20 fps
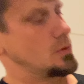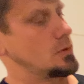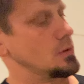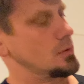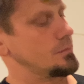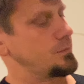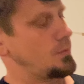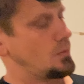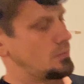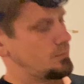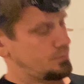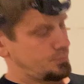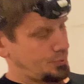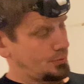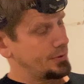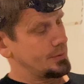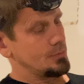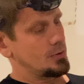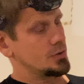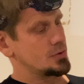arc fault
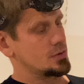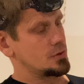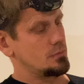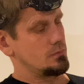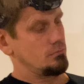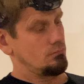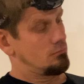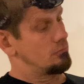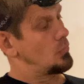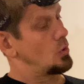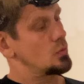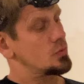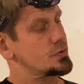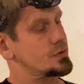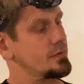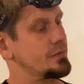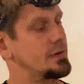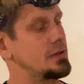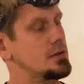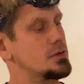pretty much most
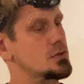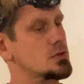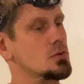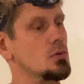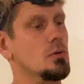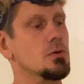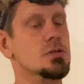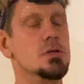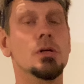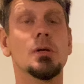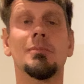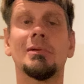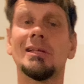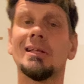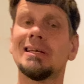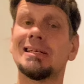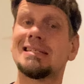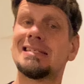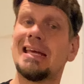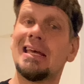of these. So it's gonna be
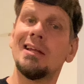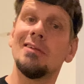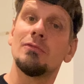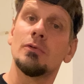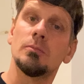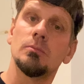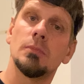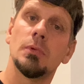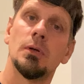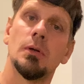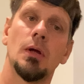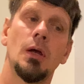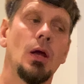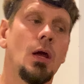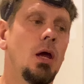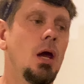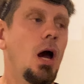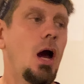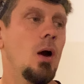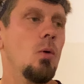like 10 of them.
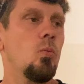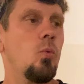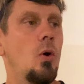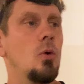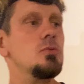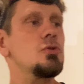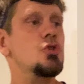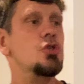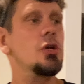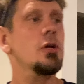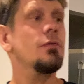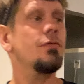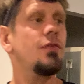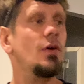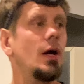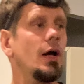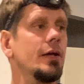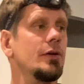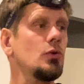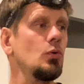I won't
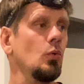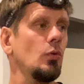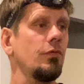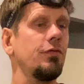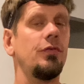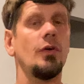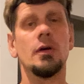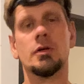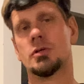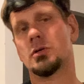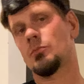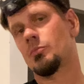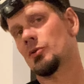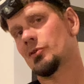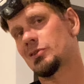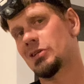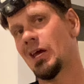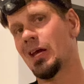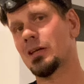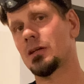GFI dual function
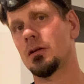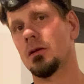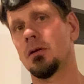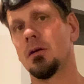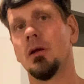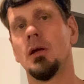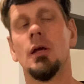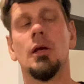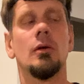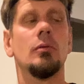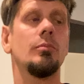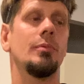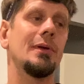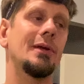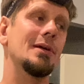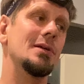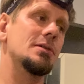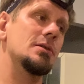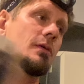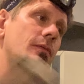protect it
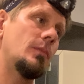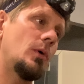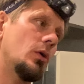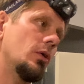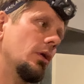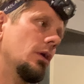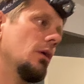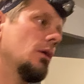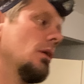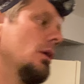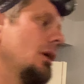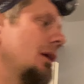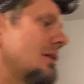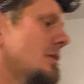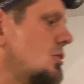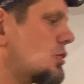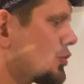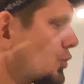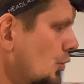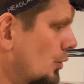because I'm already gonna
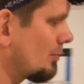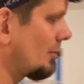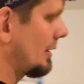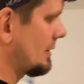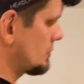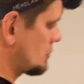insert my